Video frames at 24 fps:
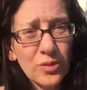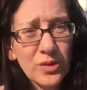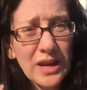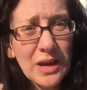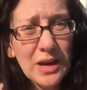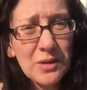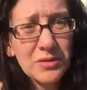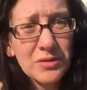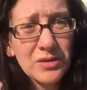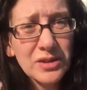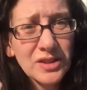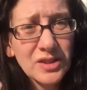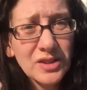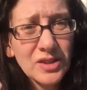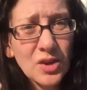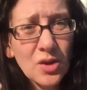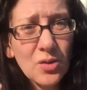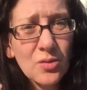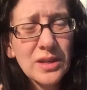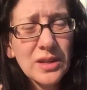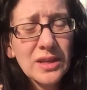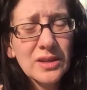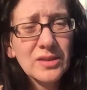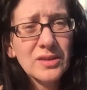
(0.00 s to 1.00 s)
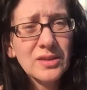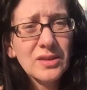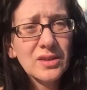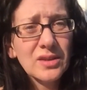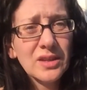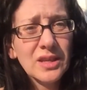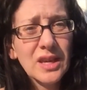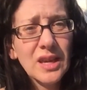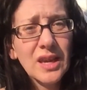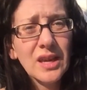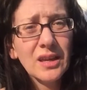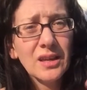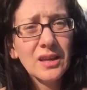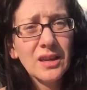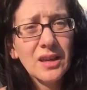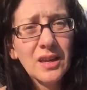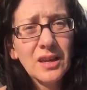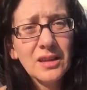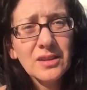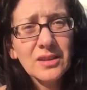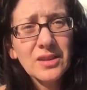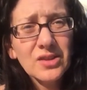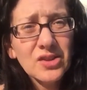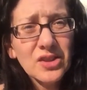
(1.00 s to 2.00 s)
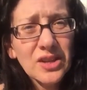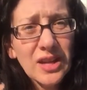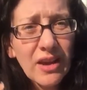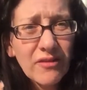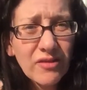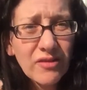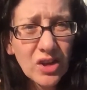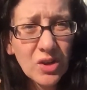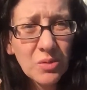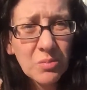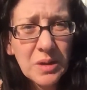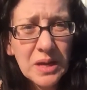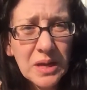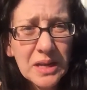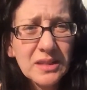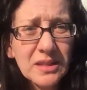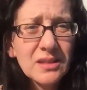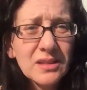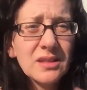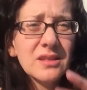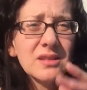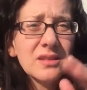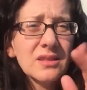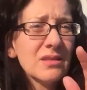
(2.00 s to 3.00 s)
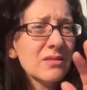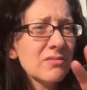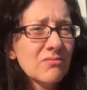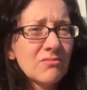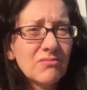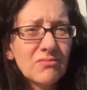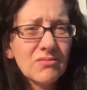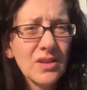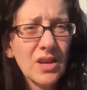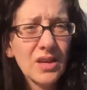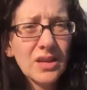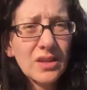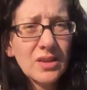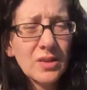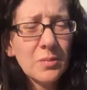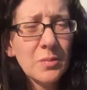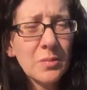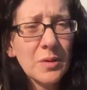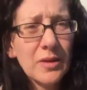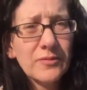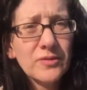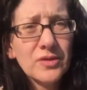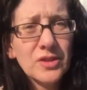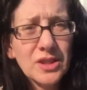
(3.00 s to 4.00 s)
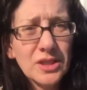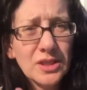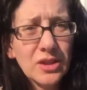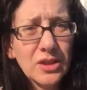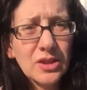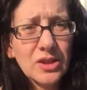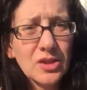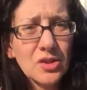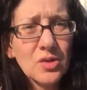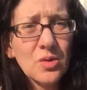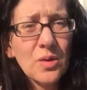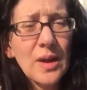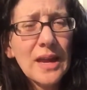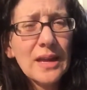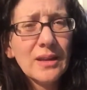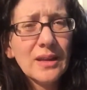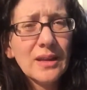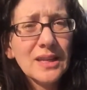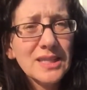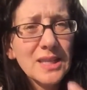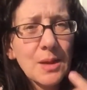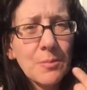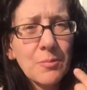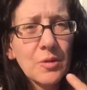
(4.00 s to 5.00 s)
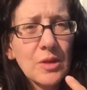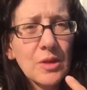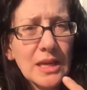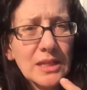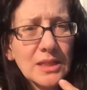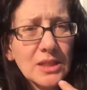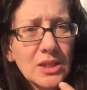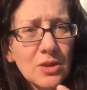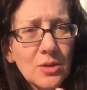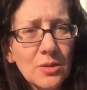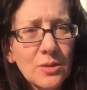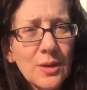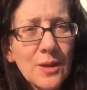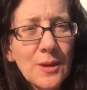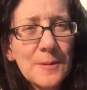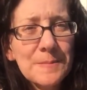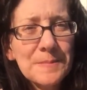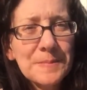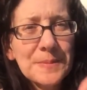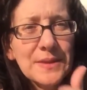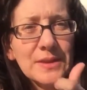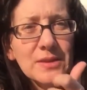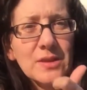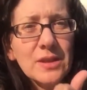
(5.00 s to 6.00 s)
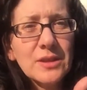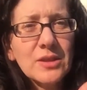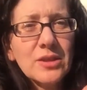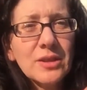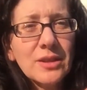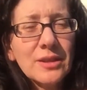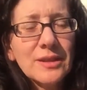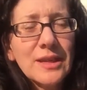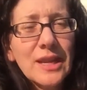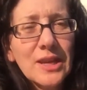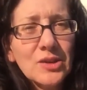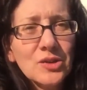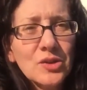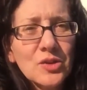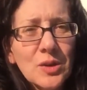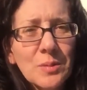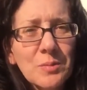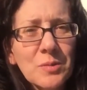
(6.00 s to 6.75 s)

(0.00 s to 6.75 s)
How are its toenails looking? Does she have ear mites? None of the above. She looks great, except for that tooth. So I took nail